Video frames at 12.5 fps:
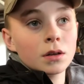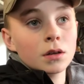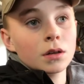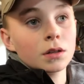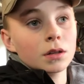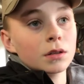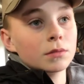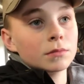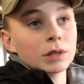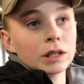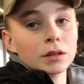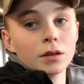And then
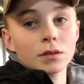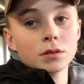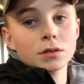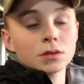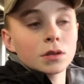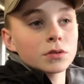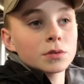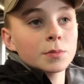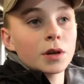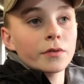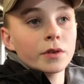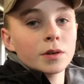until there's no
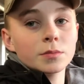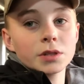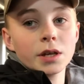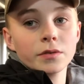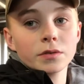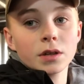small farms left,